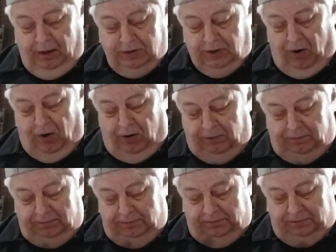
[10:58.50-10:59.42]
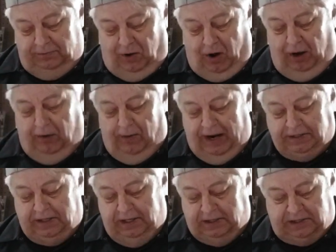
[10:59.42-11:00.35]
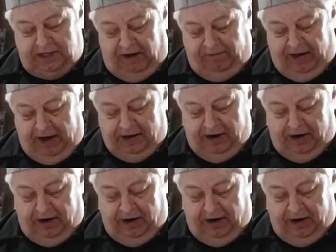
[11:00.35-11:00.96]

So all the rest of this stuff on